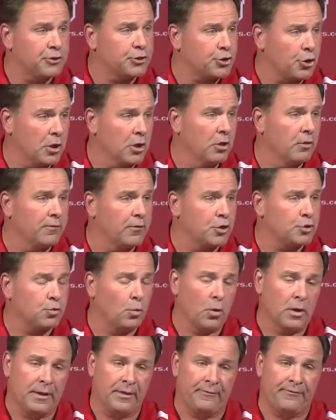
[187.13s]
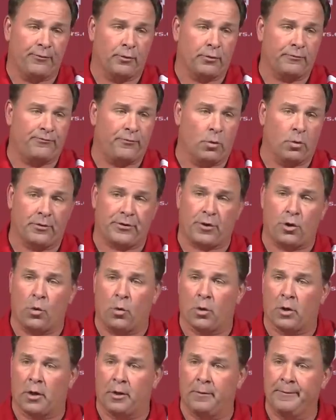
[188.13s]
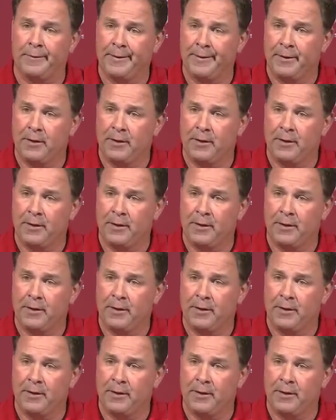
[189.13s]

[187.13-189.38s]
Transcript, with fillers: the turnovers, one in the fourth quarter.